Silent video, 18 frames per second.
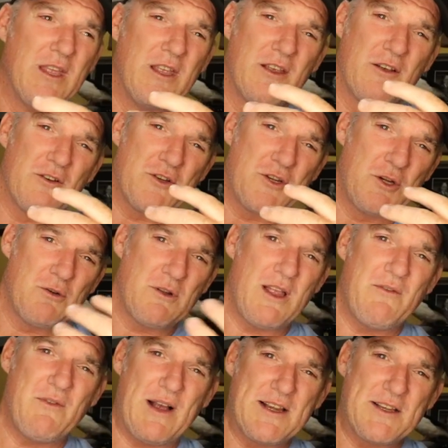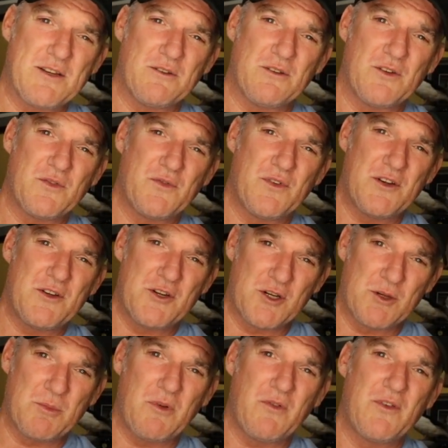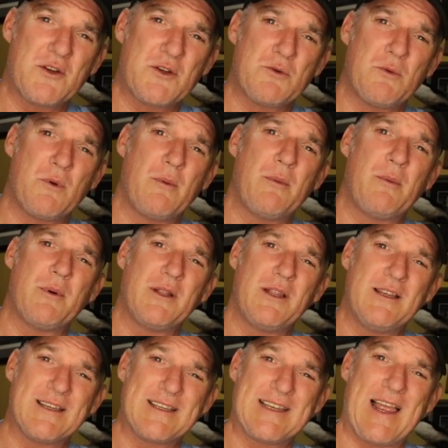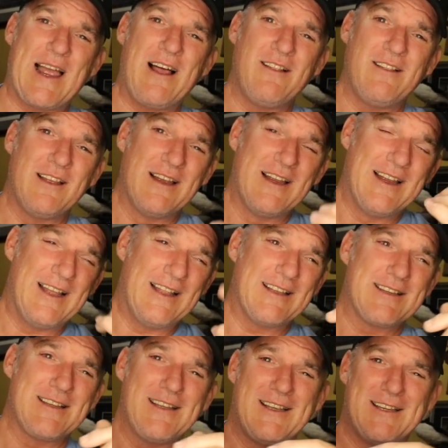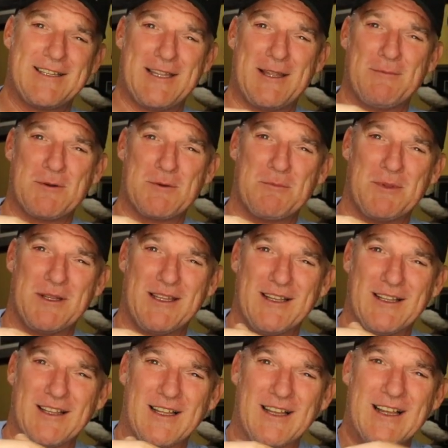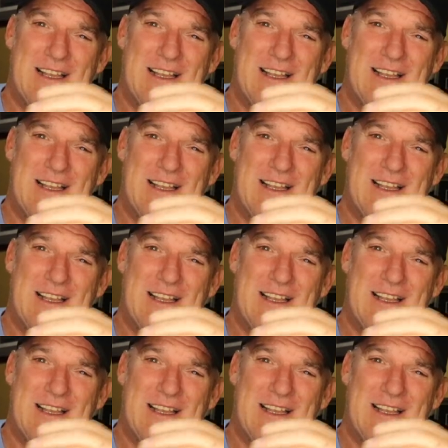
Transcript: Because you don't have ice on those fish, you're going to be fishing with my buddy Sal, and his last name is Manila.